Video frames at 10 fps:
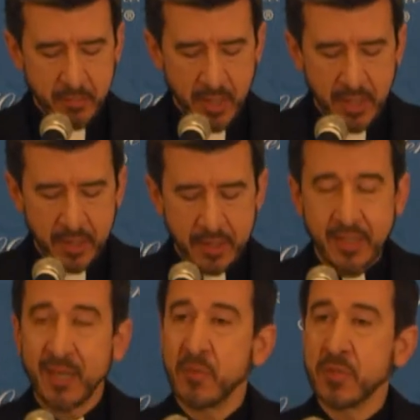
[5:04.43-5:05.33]
mind
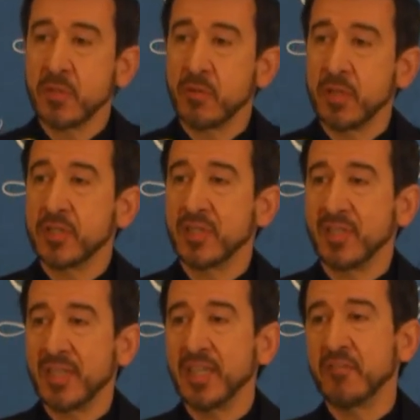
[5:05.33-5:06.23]
that I was going to
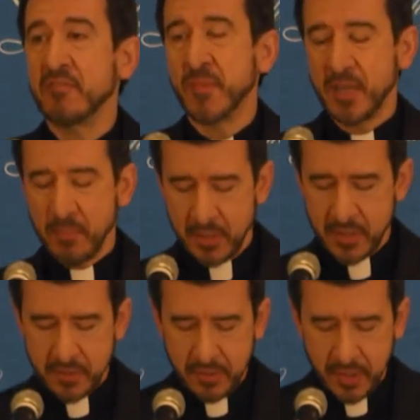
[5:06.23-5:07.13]
leave my
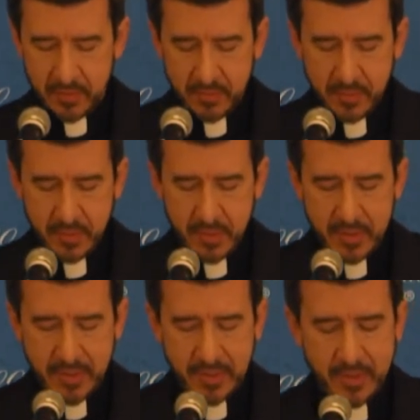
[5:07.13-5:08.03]
ministry
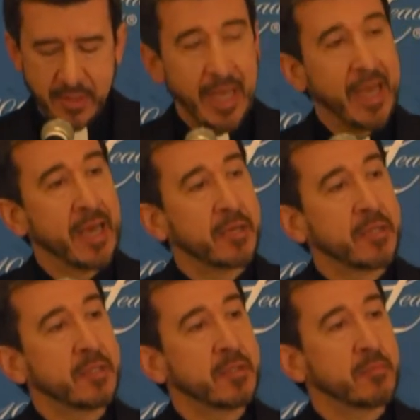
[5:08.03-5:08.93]

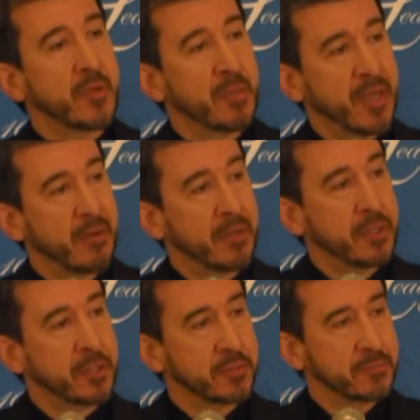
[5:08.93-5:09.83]
and my
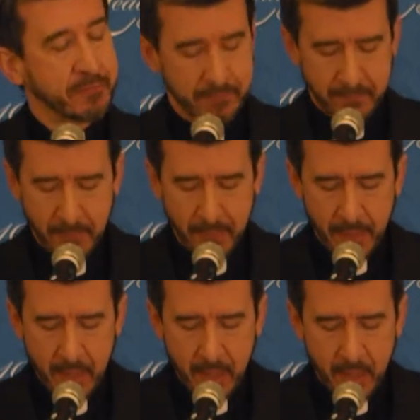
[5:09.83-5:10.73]
marriage.
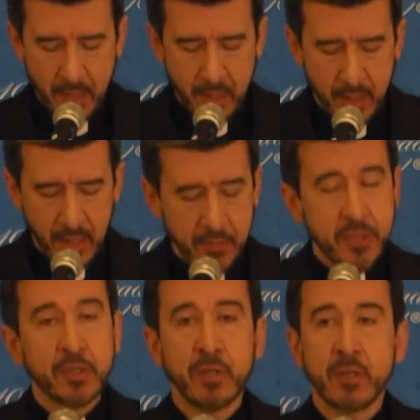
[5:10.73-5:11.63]
I
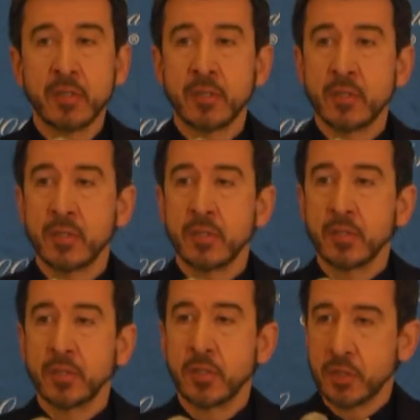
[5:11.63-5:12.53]
returned
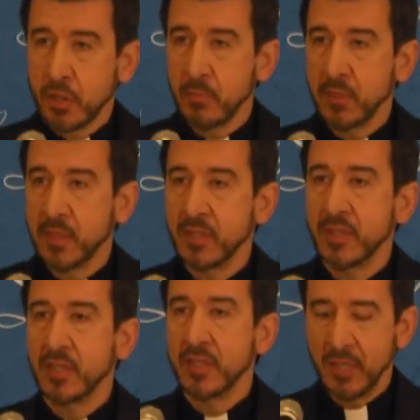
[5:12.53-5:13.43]
determined
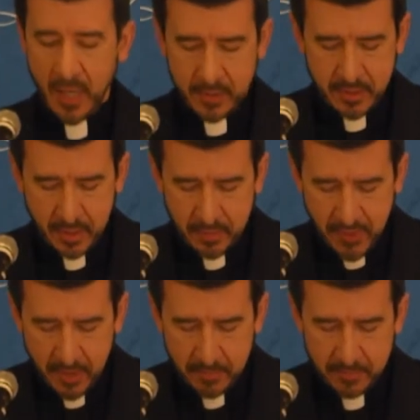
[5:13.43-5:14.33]
not to give
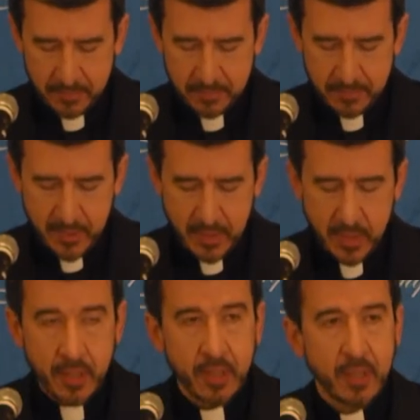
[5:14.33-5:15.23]
up.
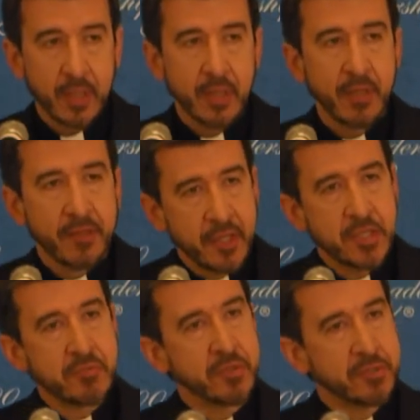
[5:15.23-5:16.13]

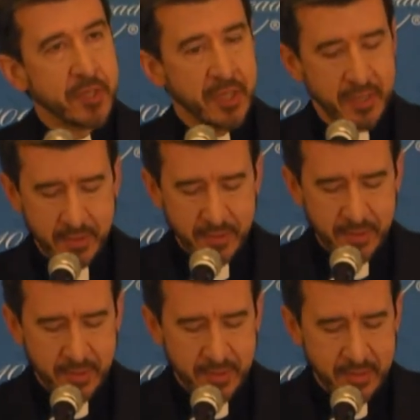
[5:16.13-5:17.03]
This retreat
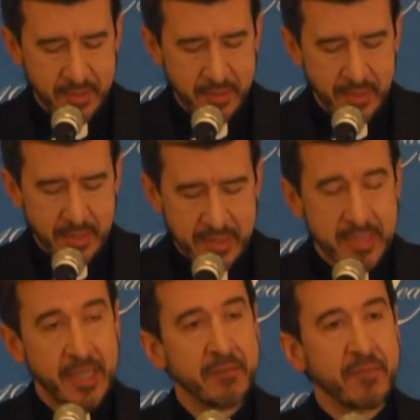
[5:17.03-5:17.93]
has
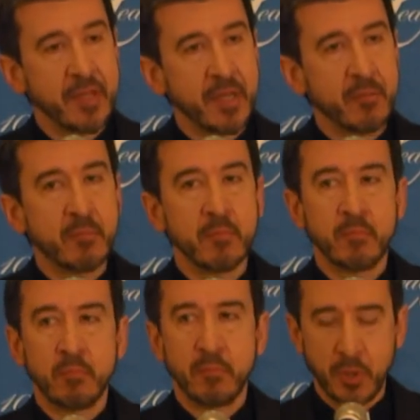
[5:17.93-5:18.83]
saved them
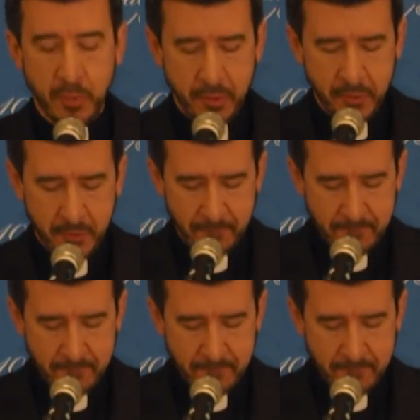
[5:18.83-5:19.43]
both."